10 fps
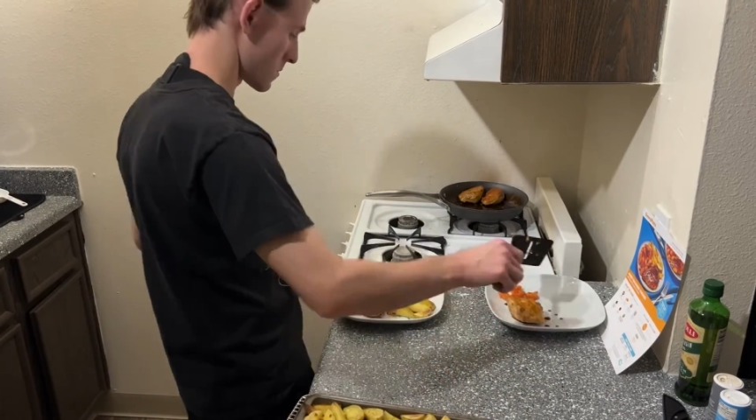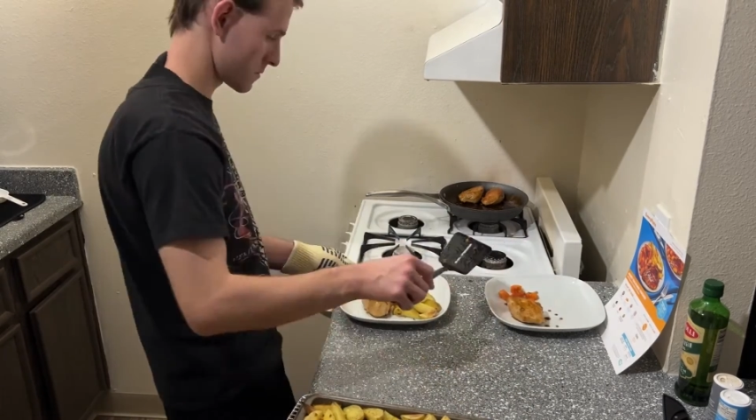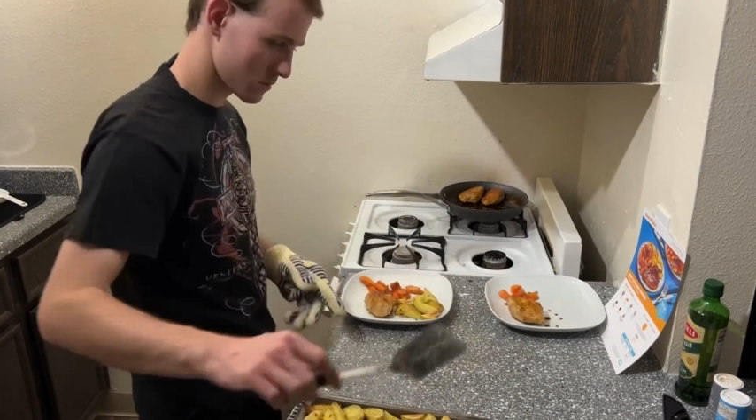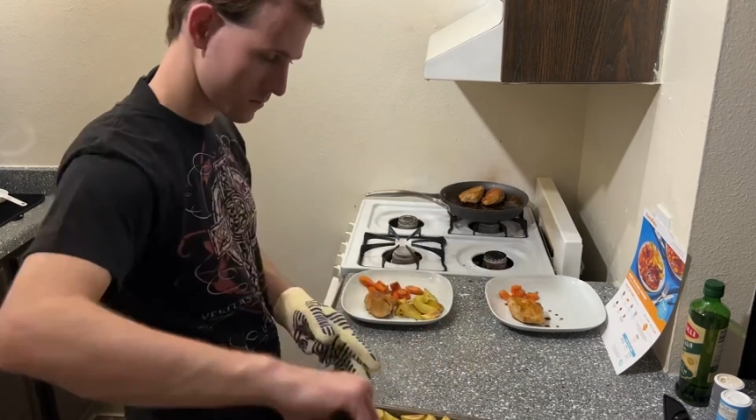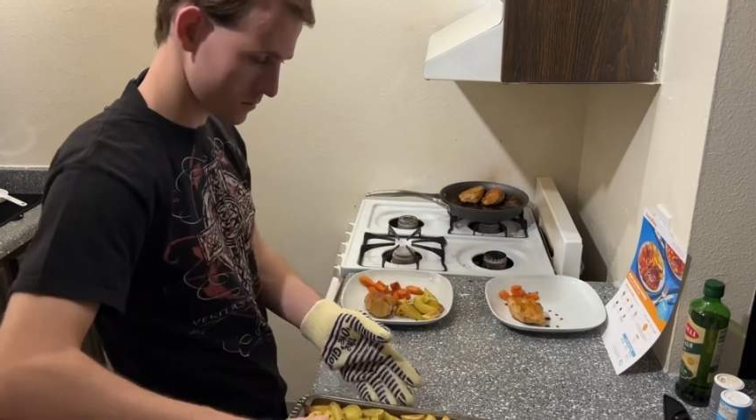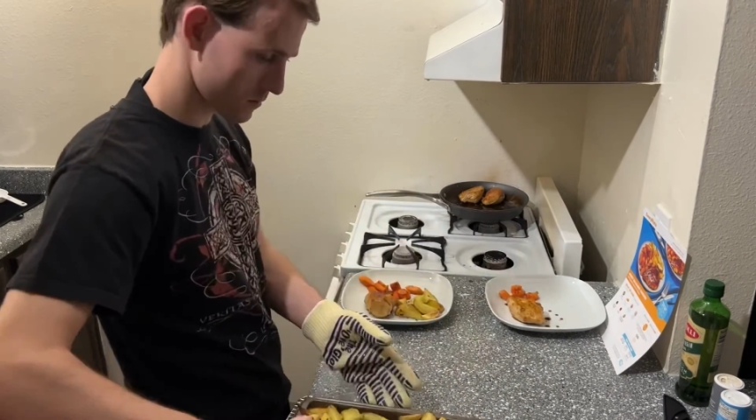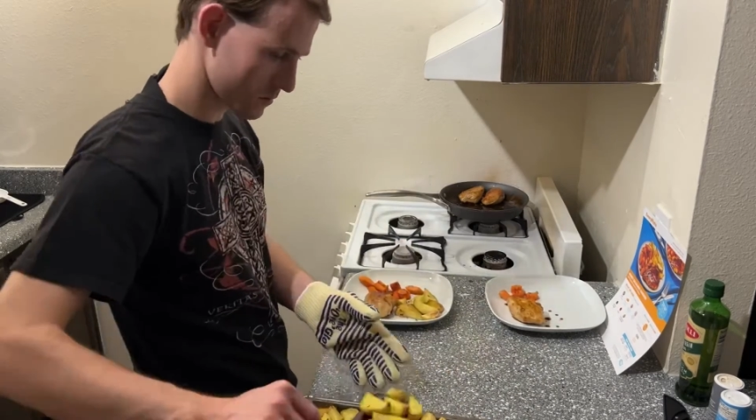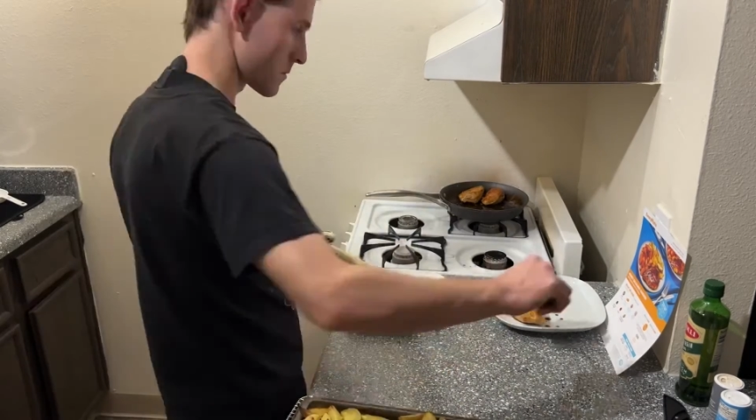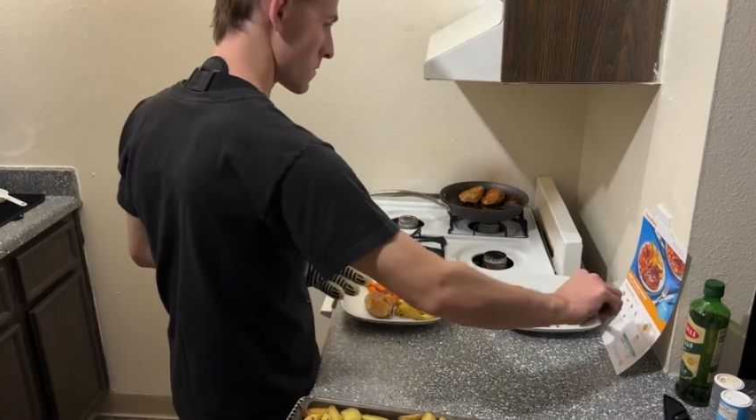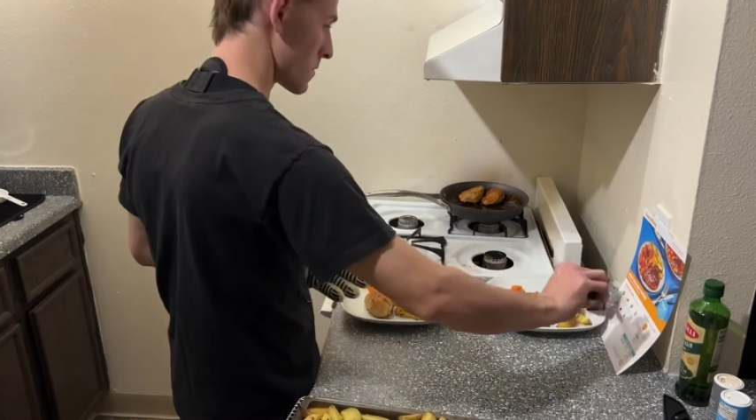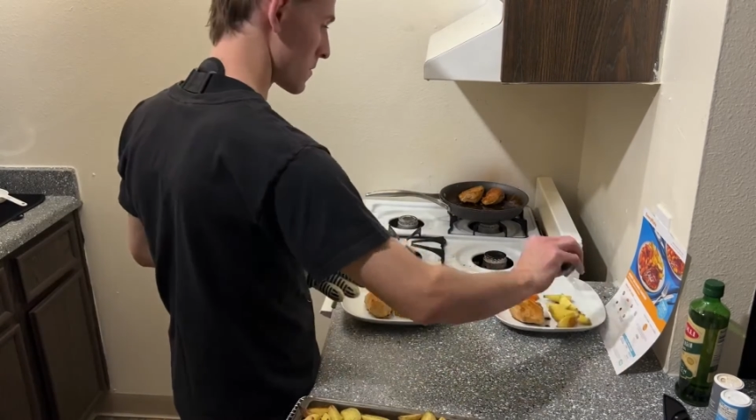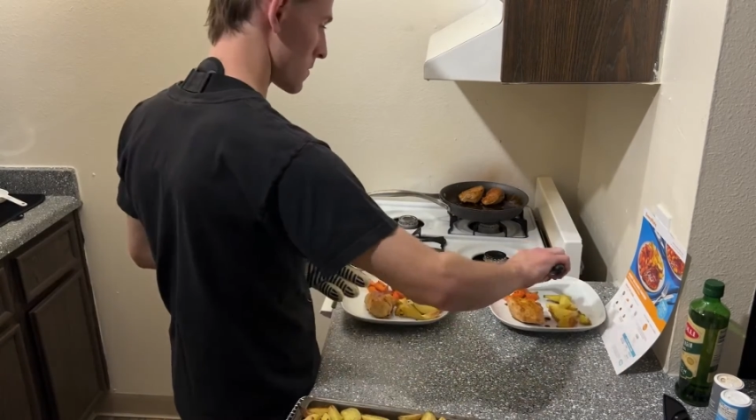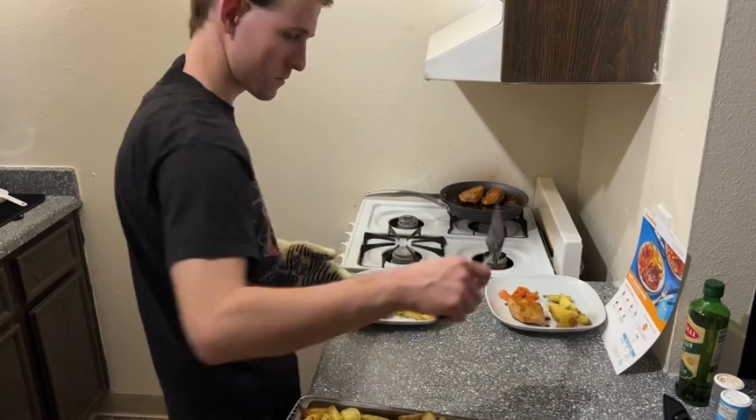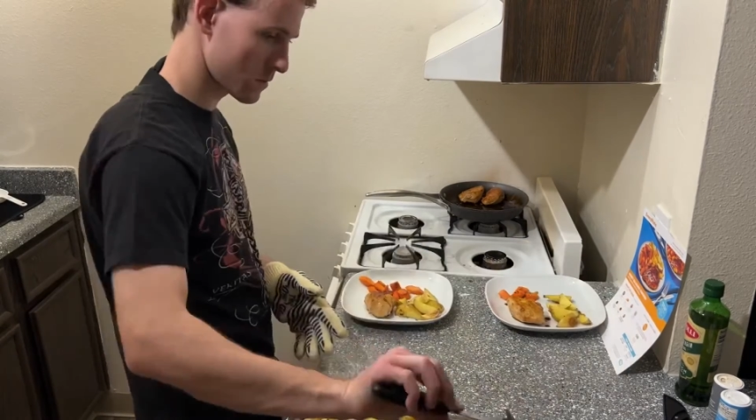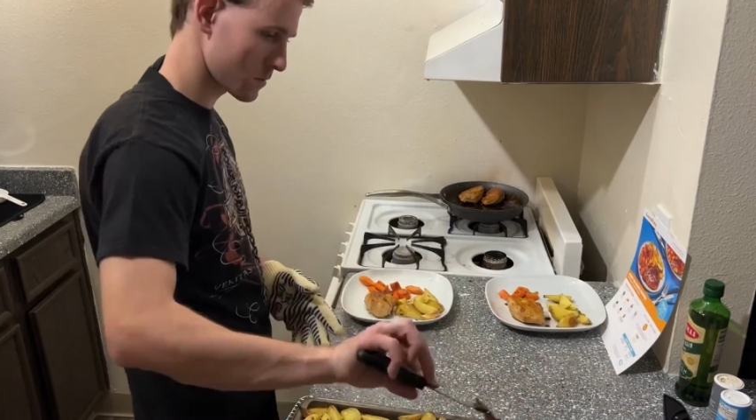But anyway, this has
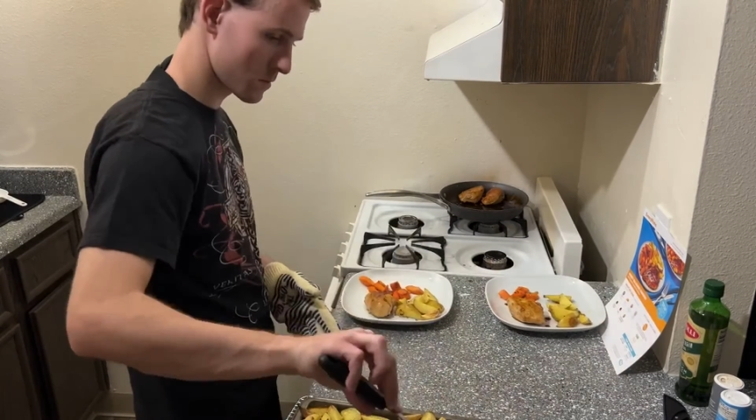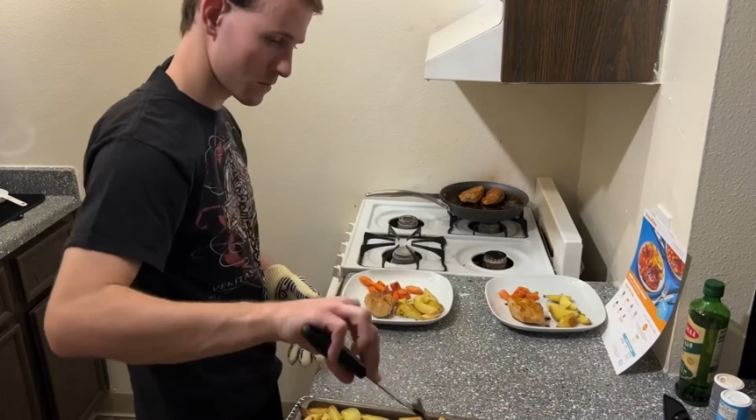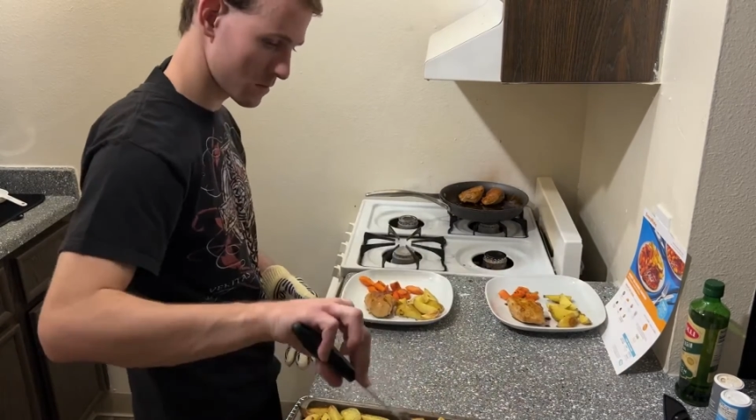been How Not